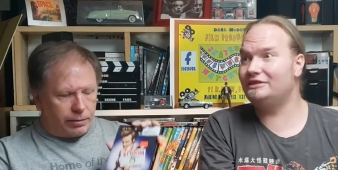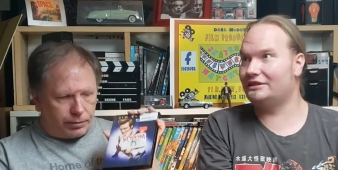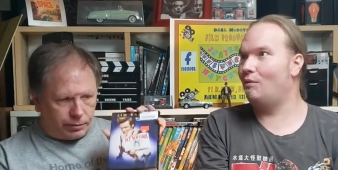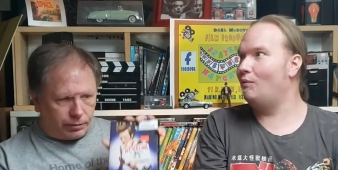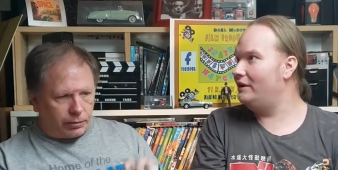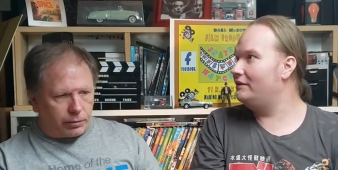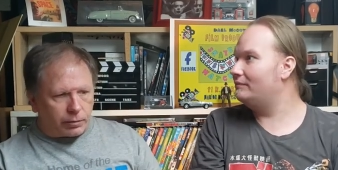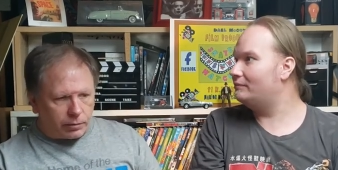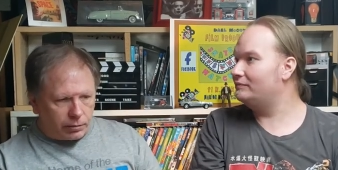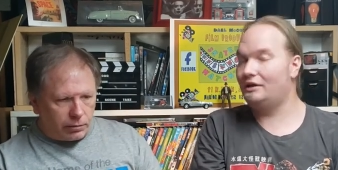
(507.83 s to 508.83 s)
Speaker 1: like the one.
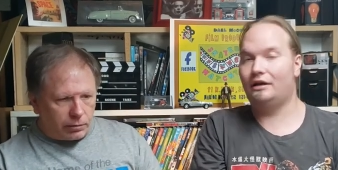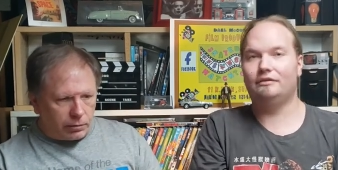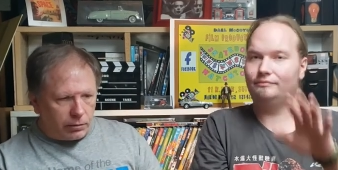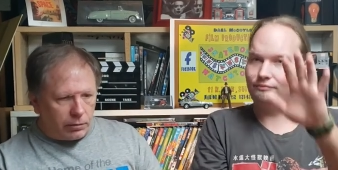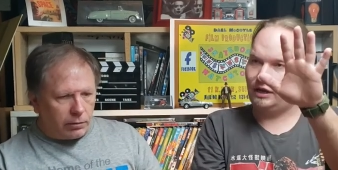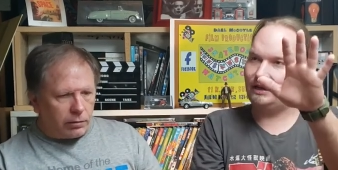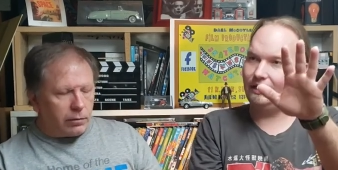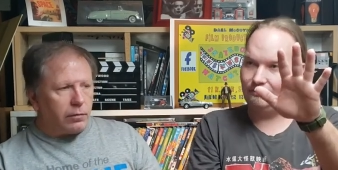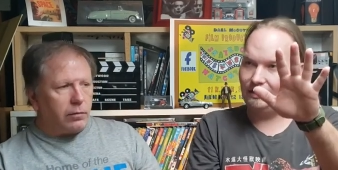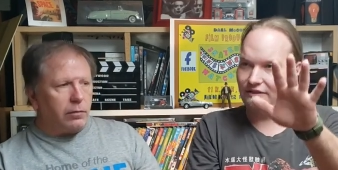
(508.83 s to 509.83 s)
Not getting
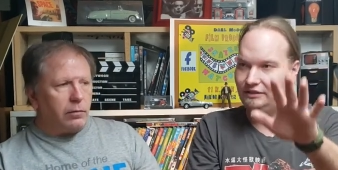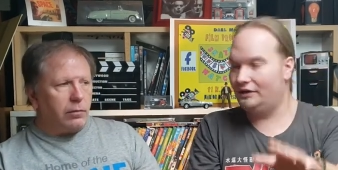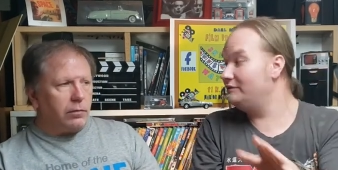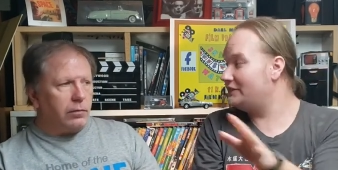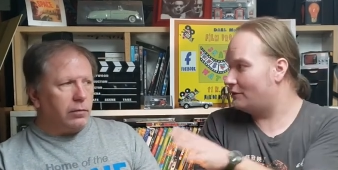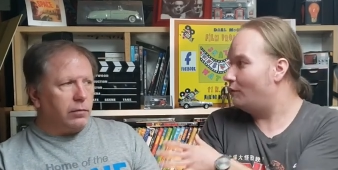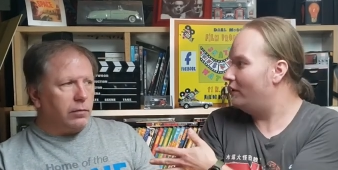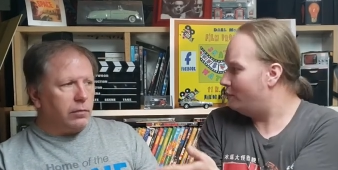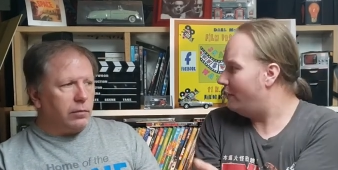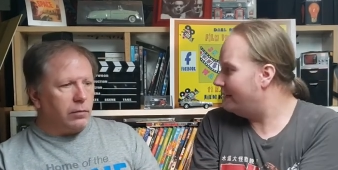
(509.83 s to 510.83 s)
racist here. He was like the one
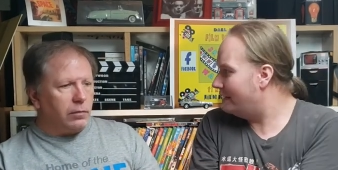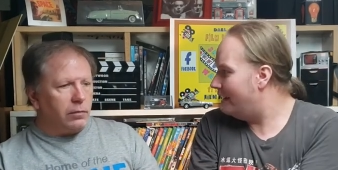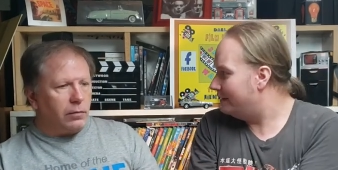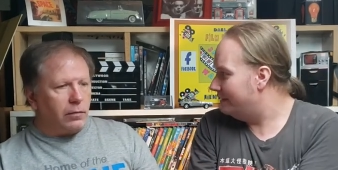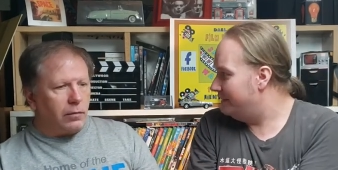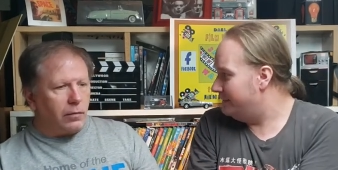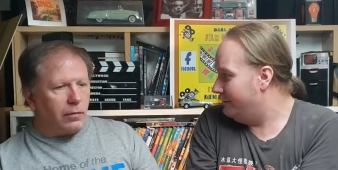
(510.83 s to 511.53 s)
white guy in Living